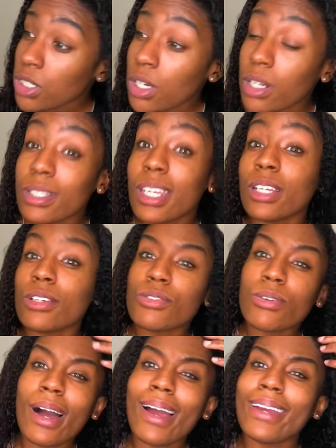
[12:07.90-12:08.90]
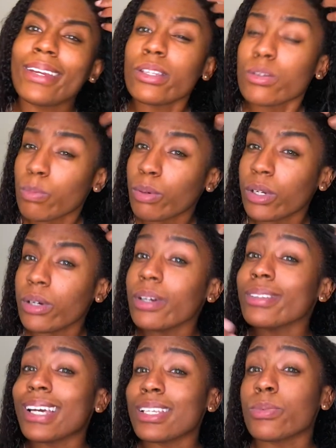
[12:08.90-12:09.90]
Once your hair starts getting dry, it
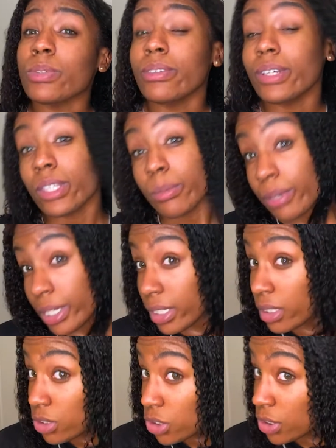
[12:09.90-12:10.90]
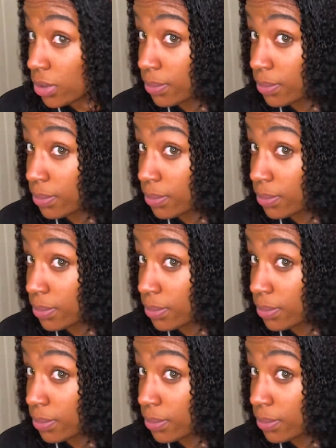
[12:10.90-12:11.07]
gets brittle, and that's when you get the